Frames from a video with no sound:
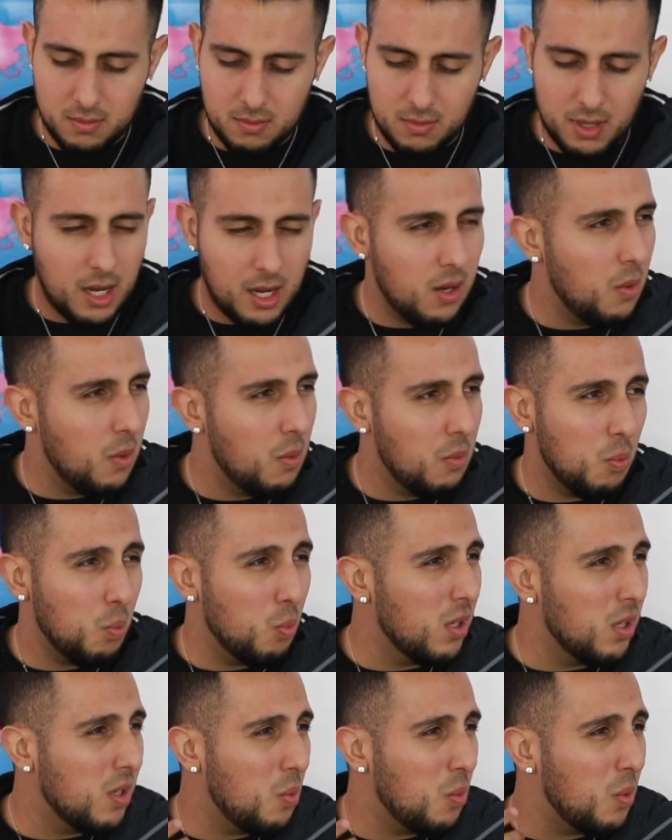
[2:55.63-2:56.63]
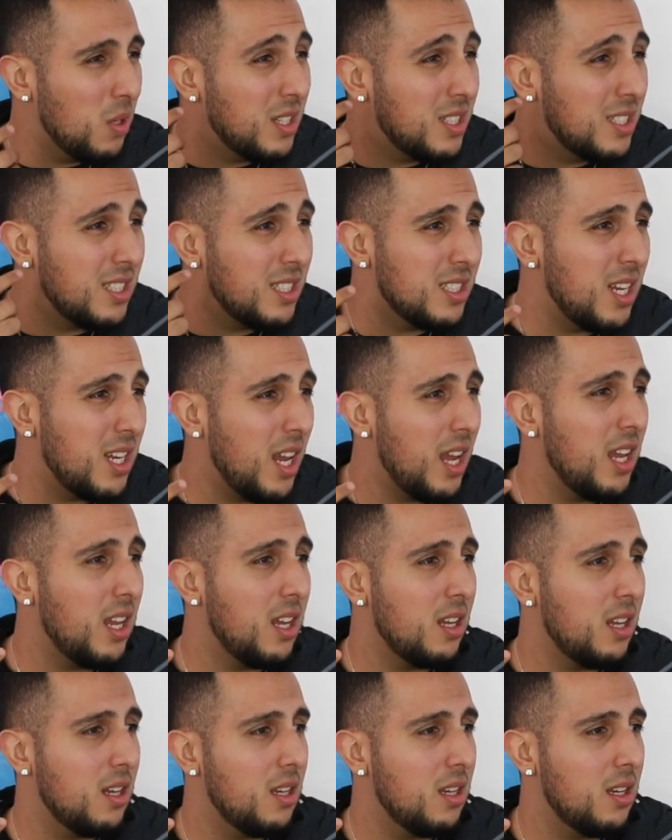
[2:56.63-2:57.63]
cold. What is she
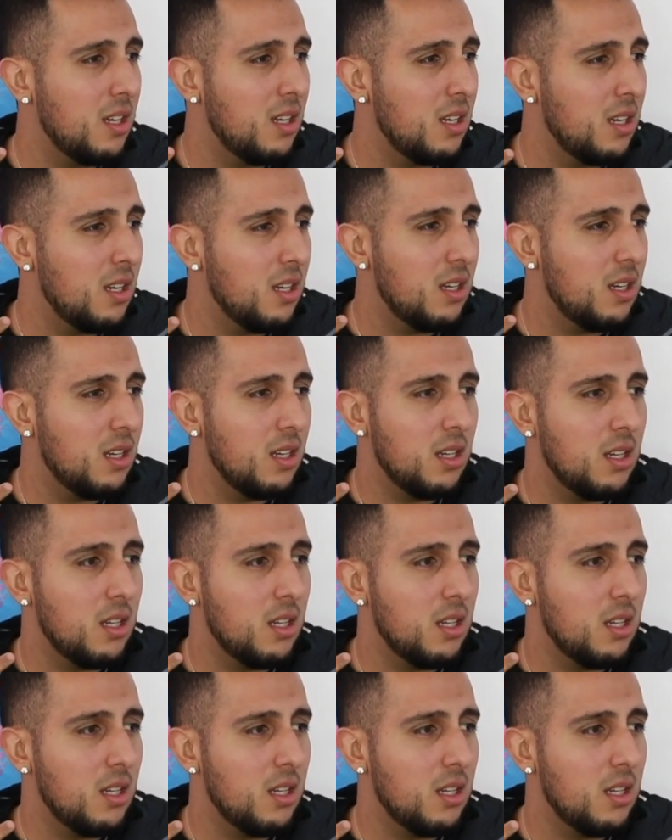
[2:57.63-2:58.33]
saying?